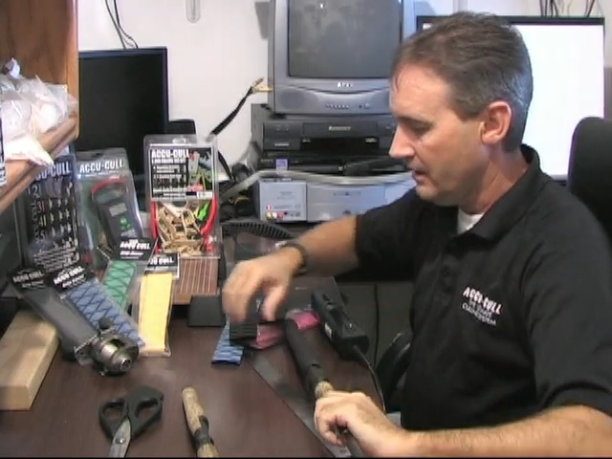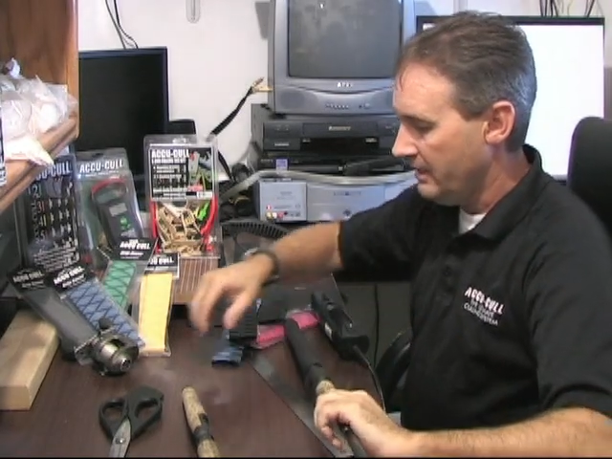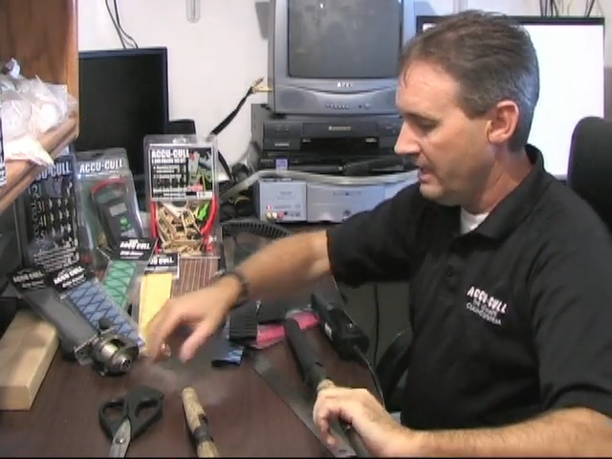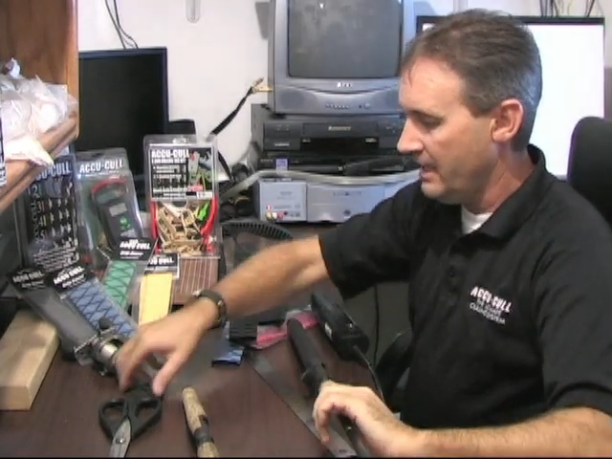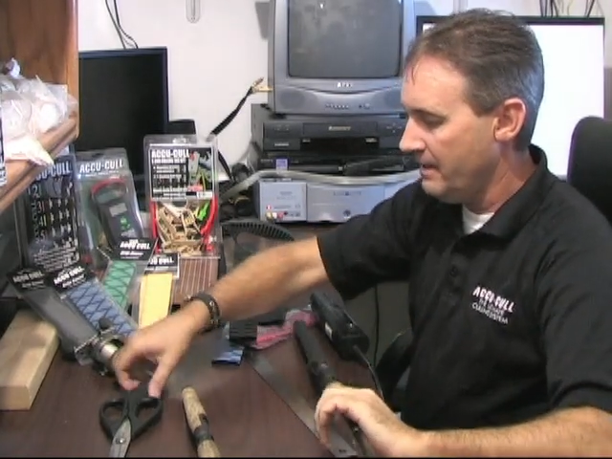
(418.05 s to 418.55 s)

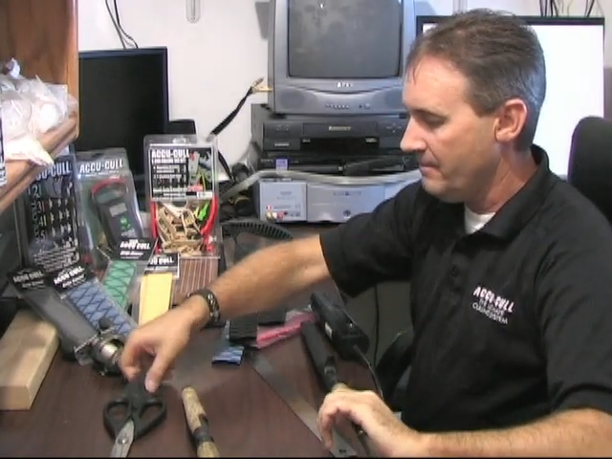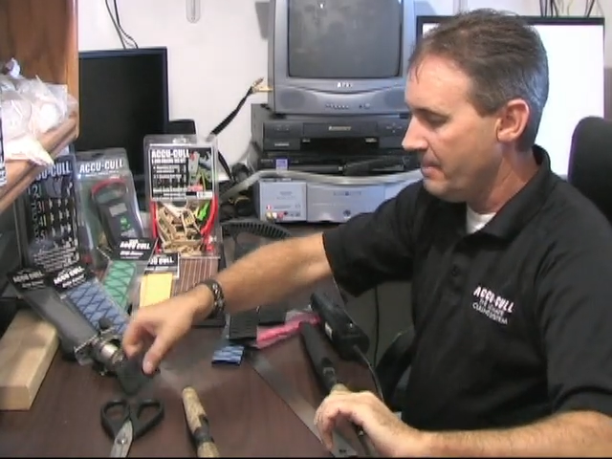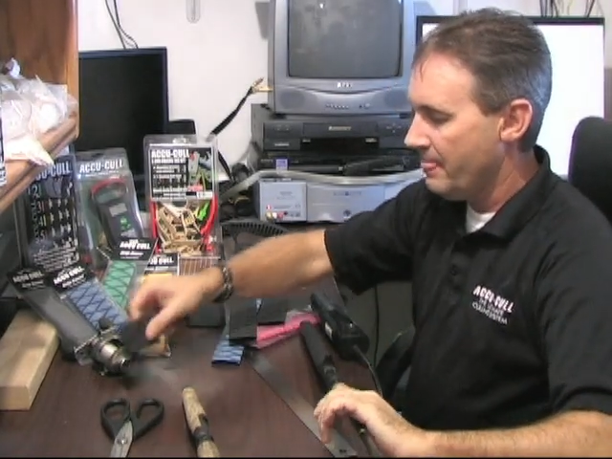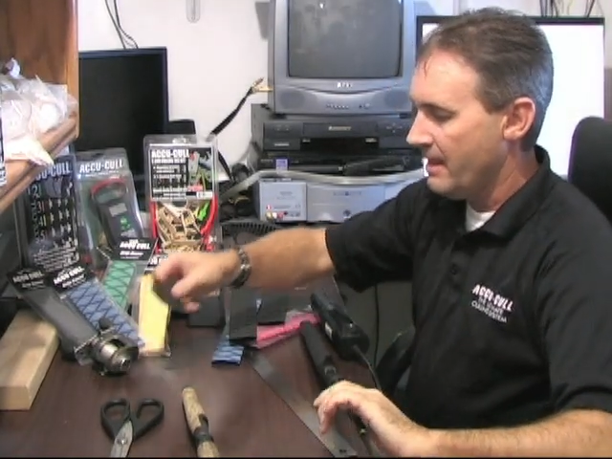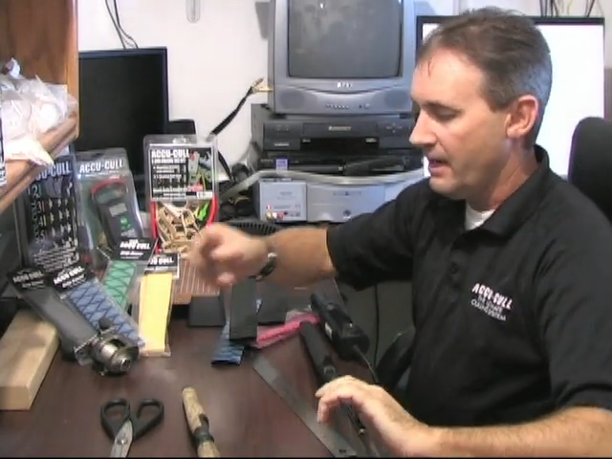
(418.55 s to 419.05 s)
Then
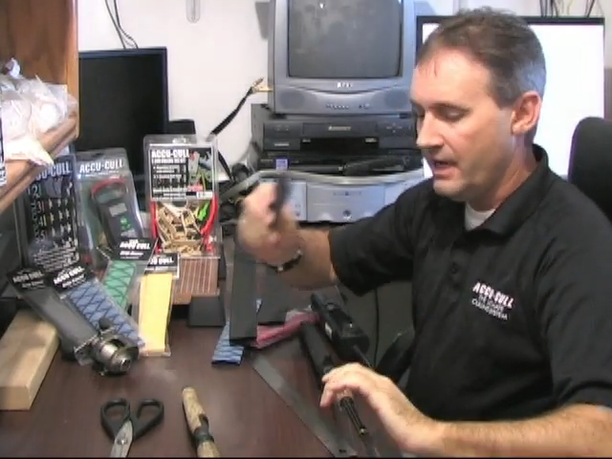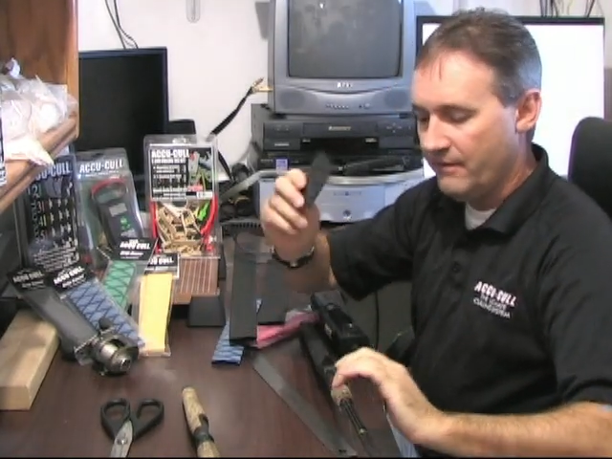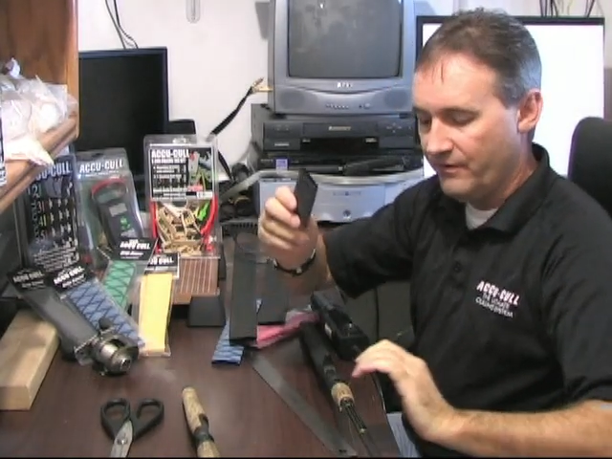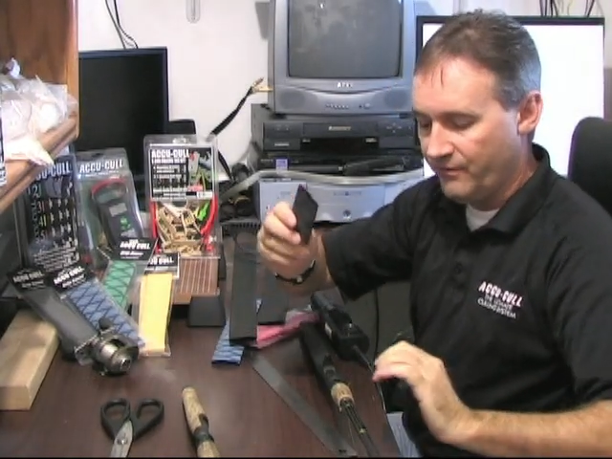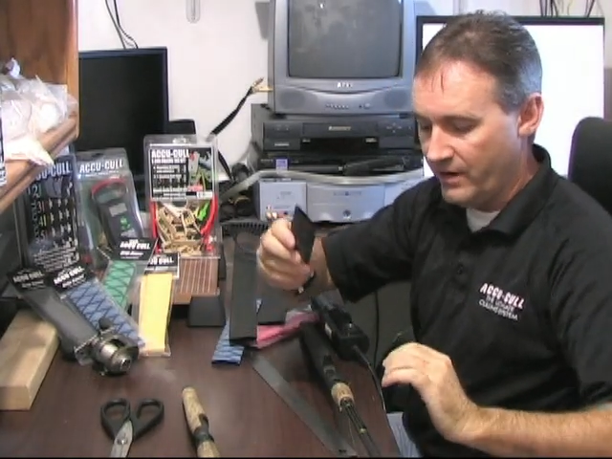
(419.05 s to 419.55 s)
I
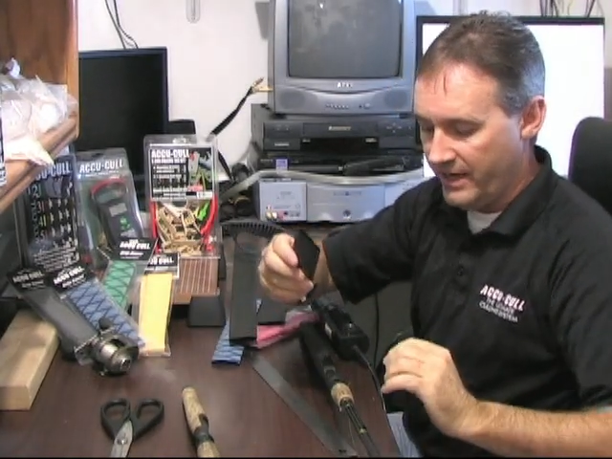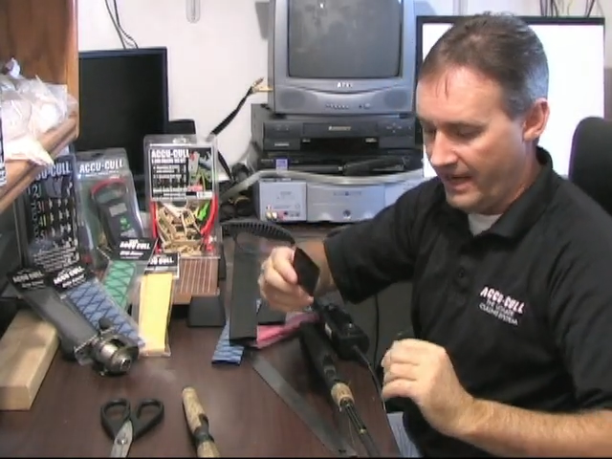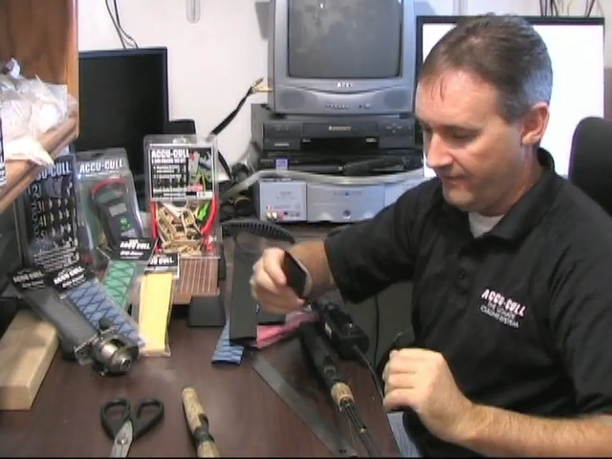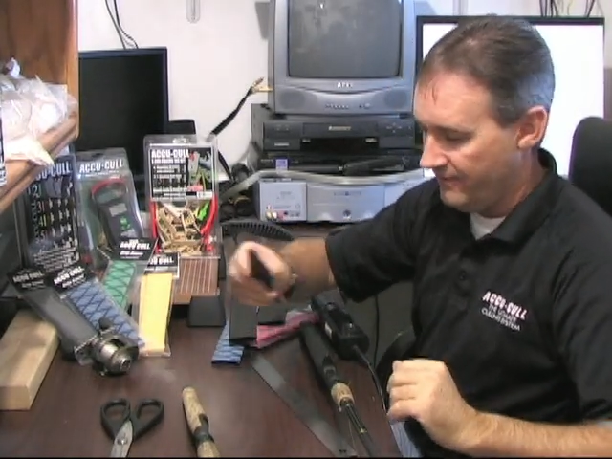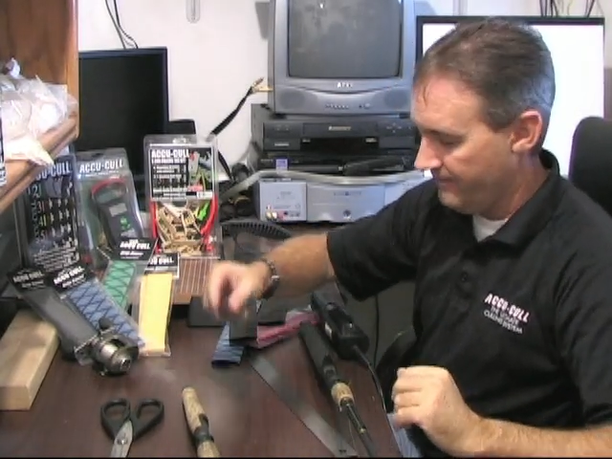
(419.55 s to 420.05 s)
have the front
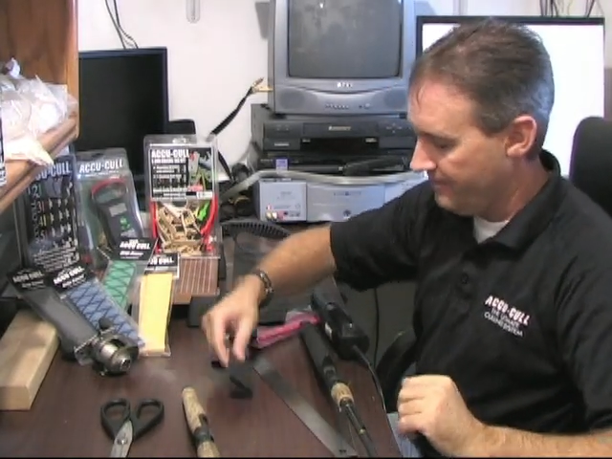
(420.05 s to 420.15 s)
half.